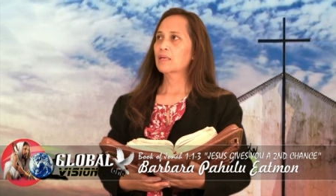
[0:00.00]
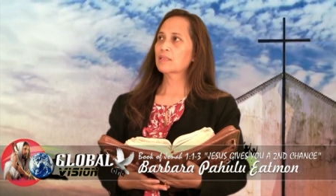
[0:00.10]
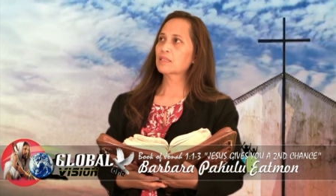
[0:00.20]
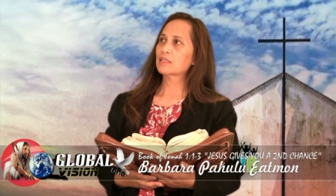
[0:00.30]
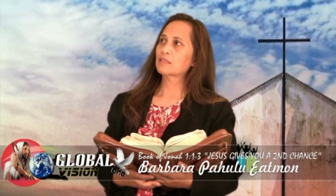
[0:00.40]

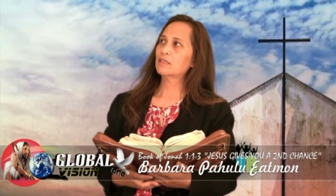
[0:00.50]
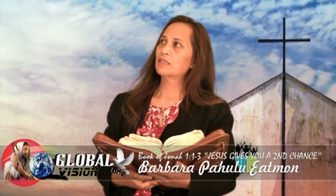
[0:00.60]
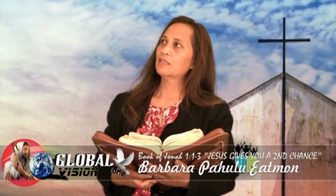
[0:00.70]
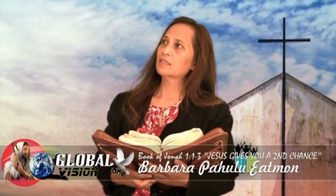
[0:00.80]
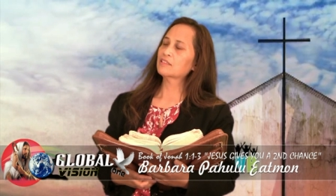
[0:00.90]
And then
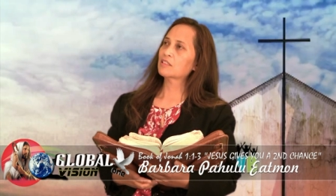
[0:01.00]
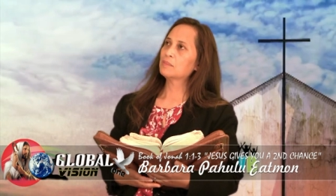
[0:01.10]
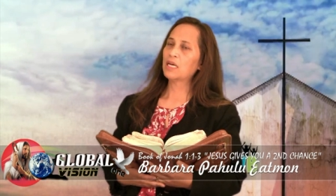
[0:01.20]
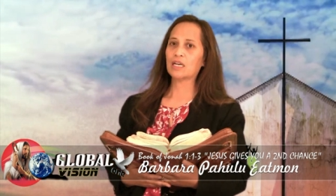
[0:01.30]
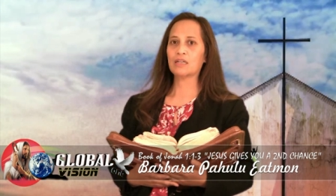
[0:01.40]
God,
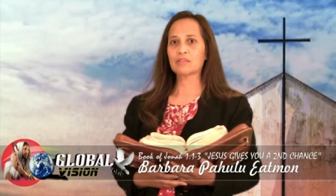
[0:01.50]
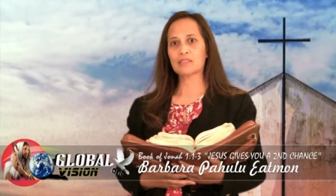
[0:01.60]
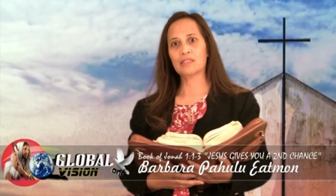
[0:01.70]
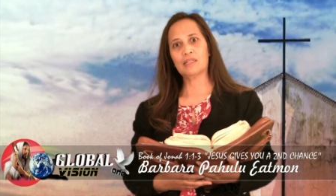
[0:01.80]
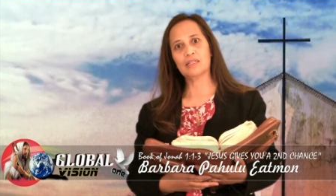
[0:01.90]
somehow
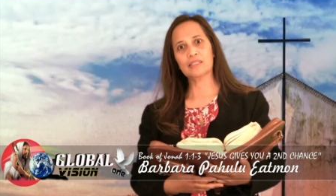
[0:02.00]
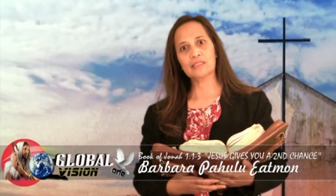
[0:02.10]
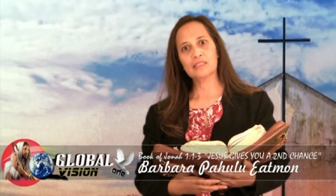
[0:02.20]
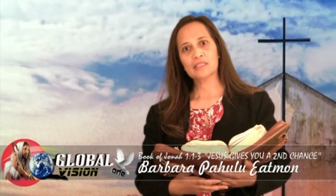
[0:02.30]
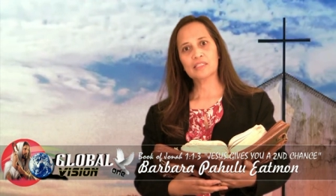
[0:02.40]

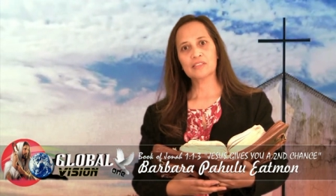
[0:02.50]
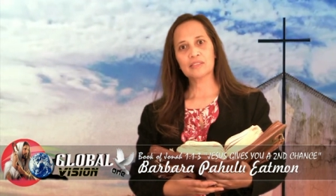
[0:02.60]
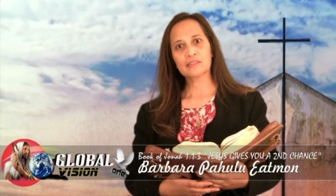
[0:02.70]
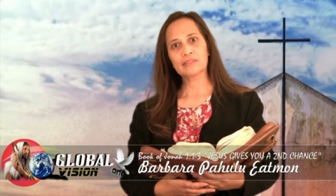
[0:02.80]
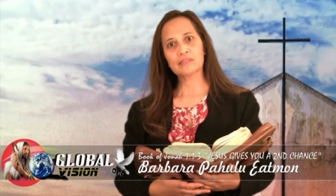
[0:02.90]
God
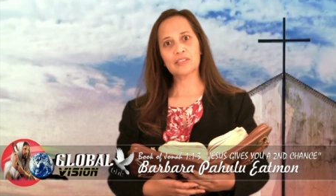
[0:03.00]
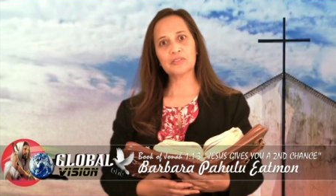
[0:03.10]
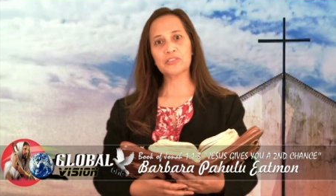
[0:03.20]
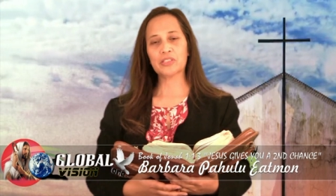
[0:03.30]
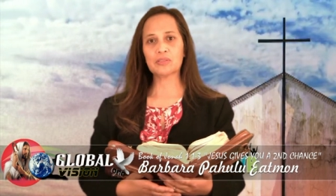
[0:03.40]

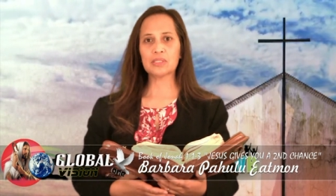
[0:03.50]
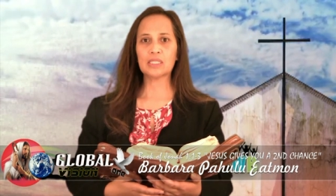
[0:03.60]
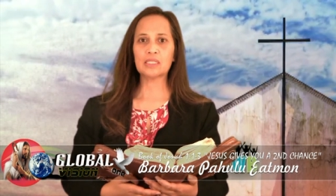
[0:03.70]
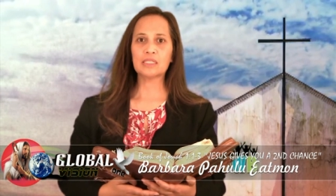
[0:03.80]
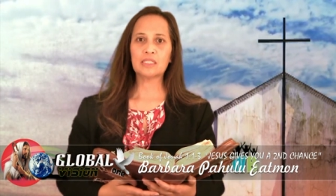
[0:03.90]
told
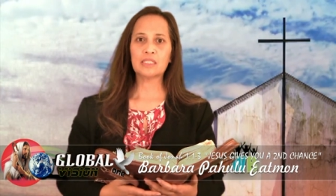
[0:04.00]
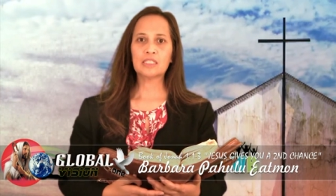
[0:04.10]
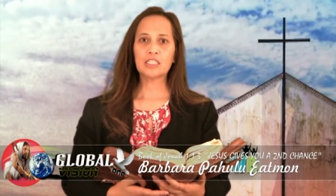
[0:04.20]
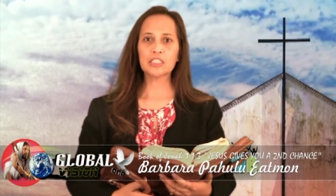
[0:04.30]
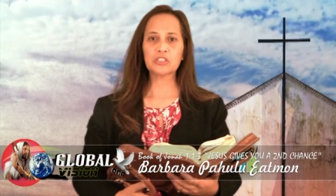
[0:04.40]
Jonah,
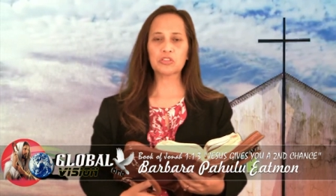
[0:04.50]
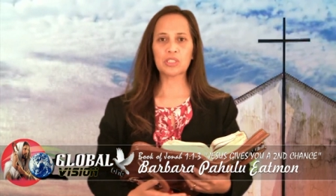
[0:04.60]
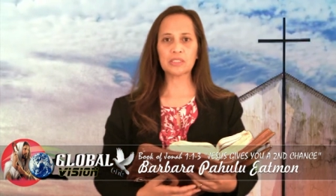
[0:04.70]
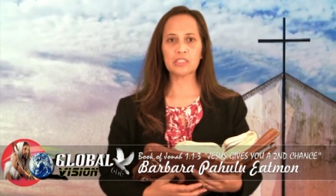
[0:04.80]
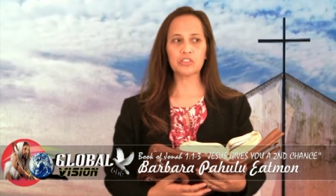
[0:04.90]

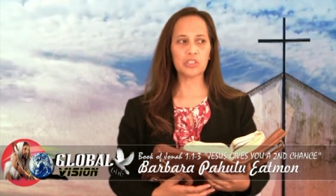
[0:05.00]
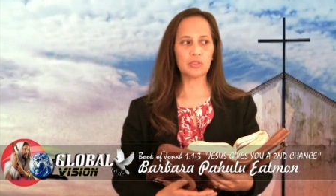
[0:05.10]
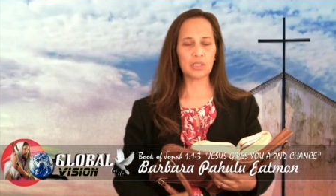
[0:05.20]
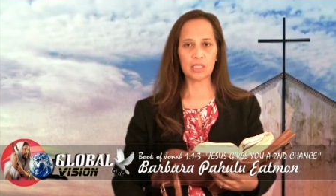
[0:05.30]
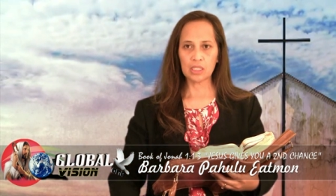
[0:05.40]
instructed
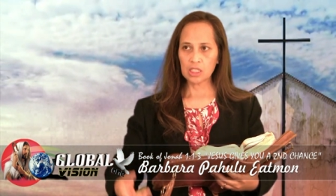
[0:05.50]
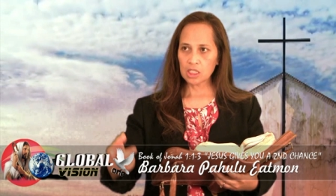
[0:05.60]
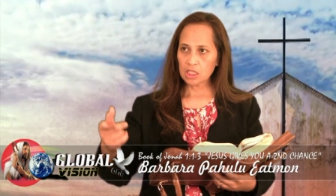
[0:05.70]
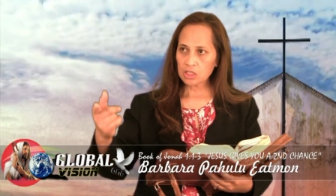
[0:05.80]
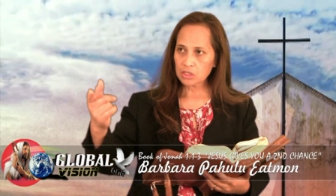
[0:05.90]
Jonah
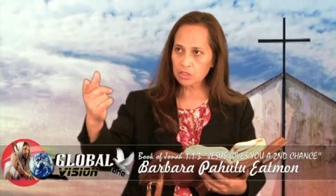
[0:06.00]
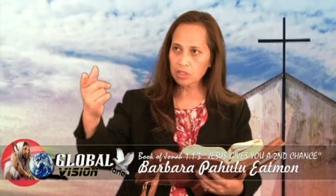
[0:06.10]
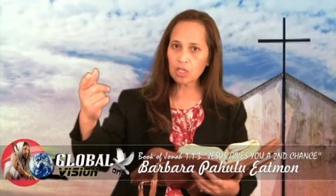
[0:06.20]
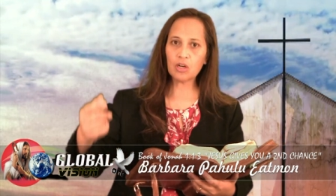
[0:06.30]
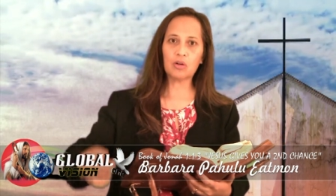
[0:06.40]
to
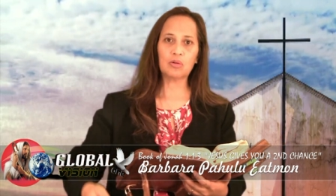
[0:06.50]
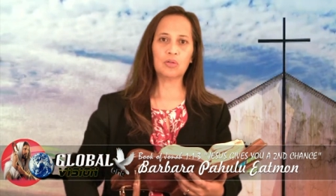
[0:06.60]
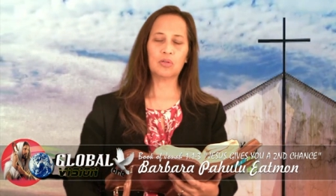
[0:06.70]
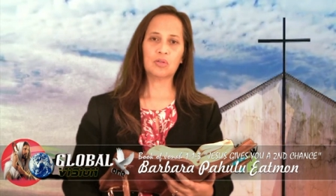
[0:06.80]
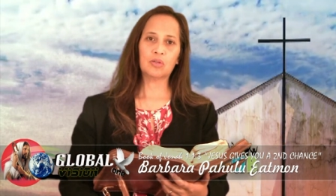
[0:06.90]

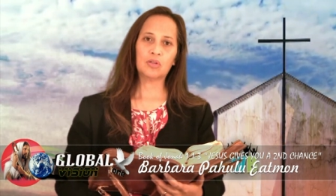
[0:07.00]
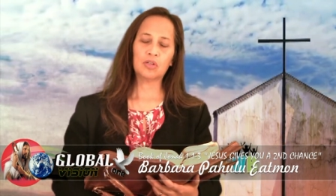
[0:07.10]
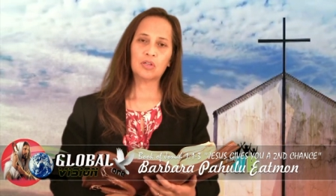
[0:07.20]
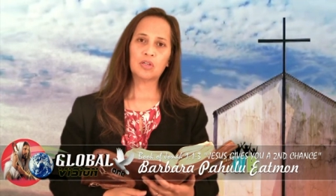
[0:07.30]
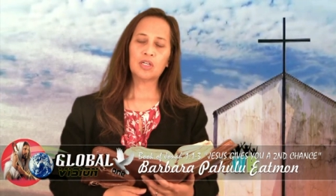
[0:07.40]
go
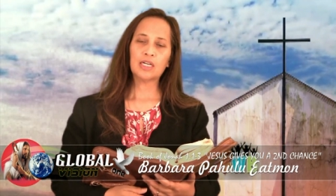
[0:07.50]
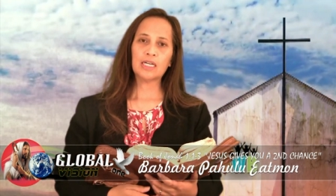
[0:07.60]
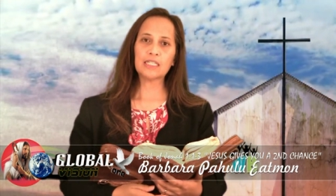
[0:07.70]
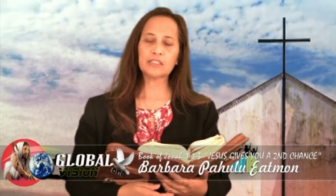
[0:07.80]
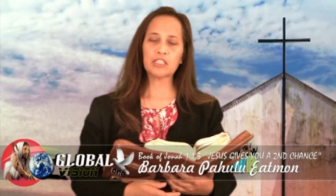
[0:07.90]

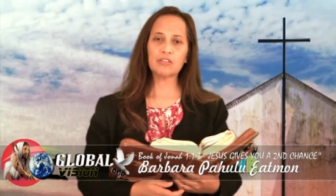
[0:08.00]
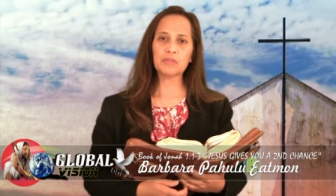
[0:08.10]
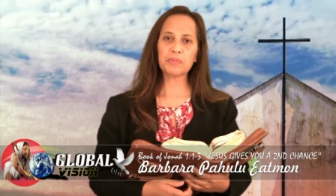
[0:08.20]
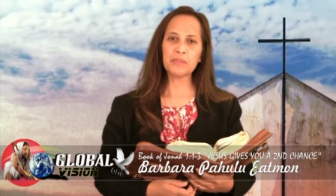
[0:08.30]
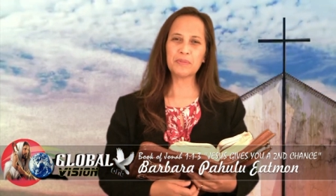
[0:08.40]
and tell
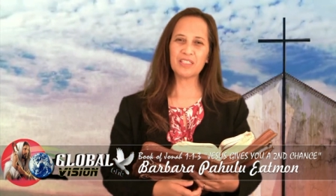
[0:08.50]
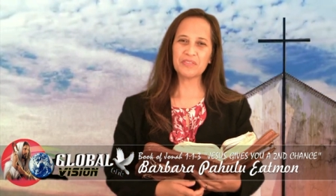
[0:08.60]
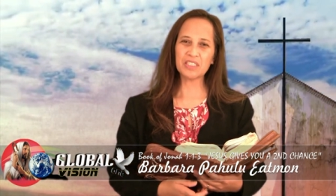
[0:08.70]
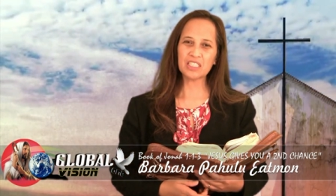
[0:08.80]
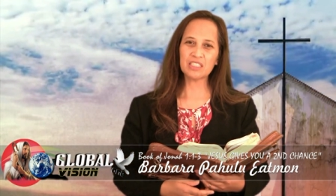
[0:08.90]
the people
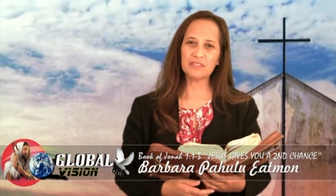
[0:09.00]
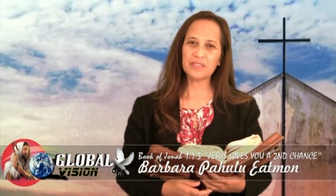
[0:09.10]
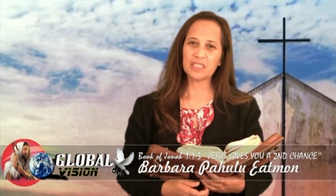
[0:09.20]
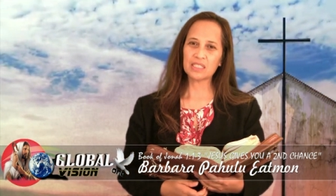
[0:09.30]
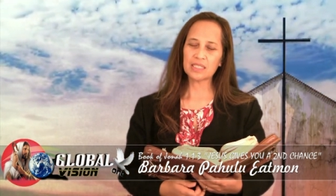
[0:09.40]
of
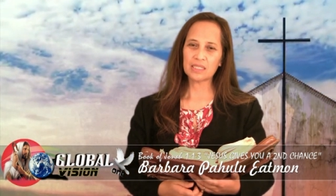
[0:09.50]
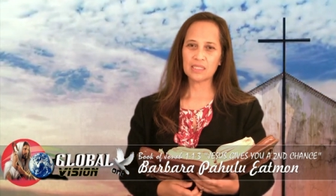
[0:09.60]
Nineveh